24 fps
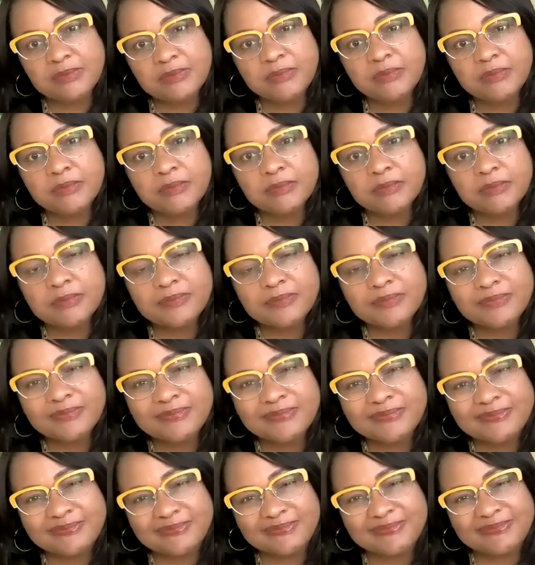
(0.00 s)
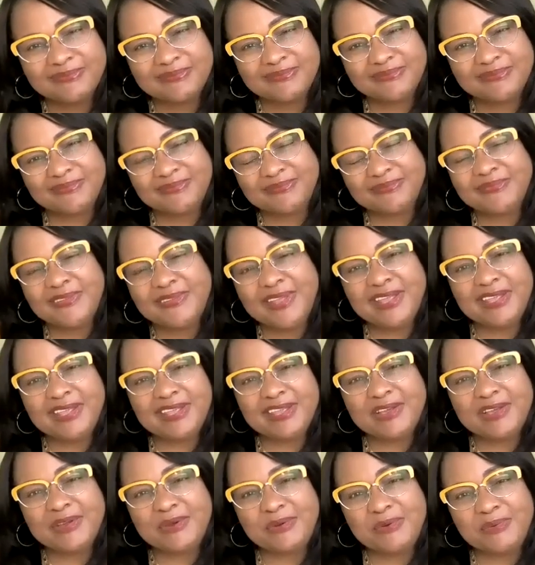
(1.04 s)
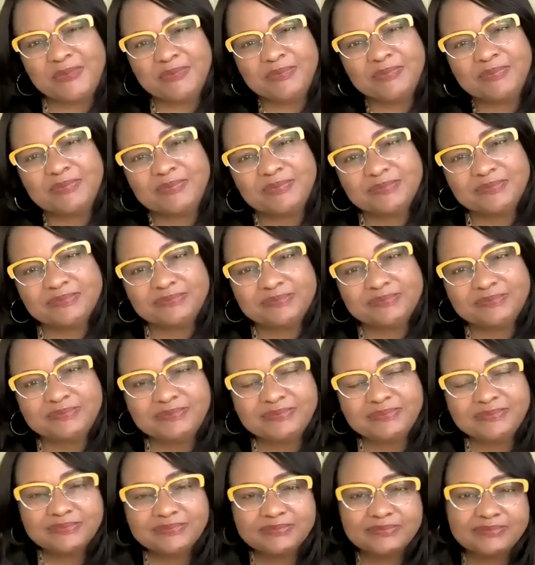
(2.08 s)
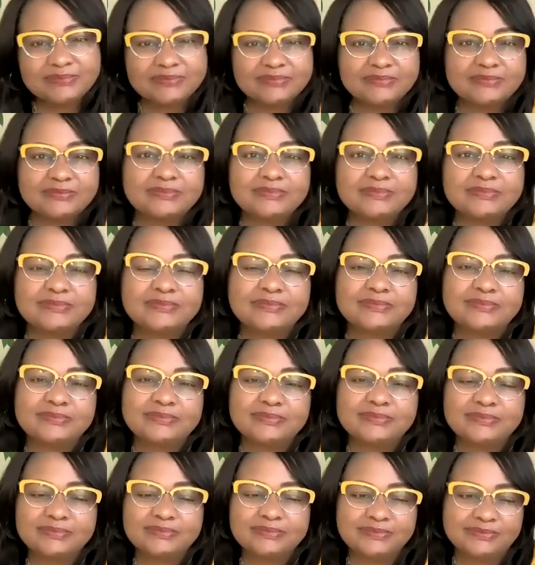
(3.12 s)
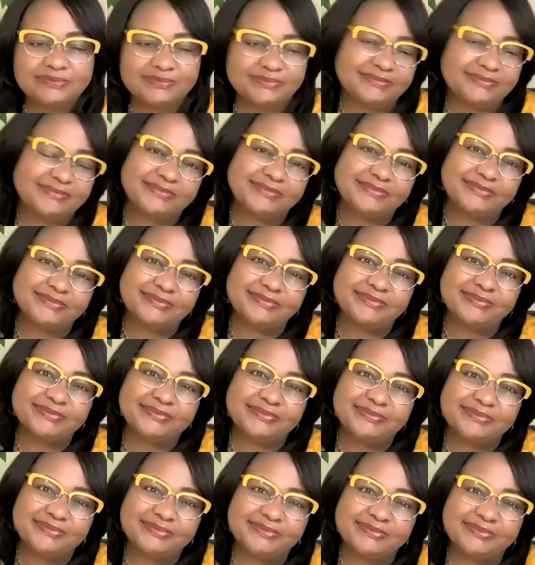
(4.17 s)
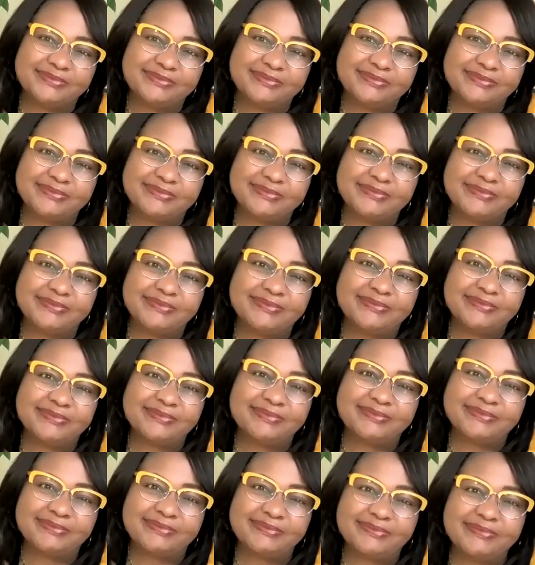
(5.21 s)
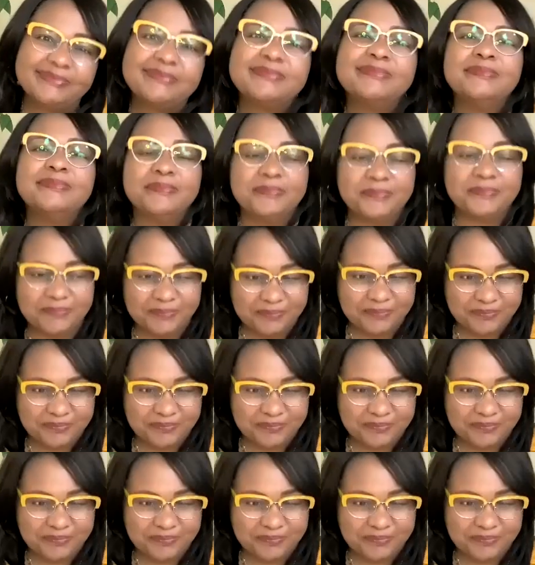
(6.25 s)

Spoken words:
[no speech]